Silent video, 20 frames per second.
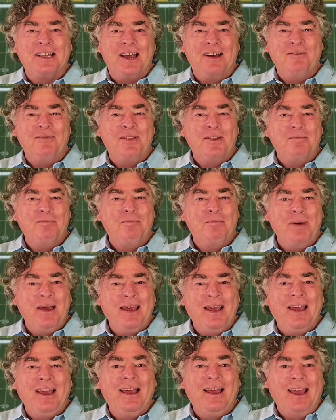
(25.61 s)
of the
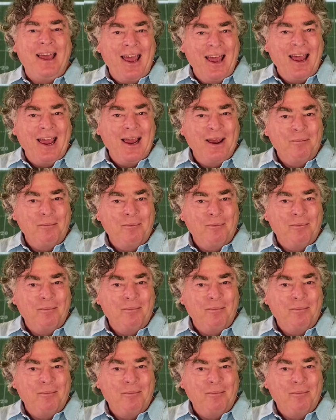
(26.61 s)
big game.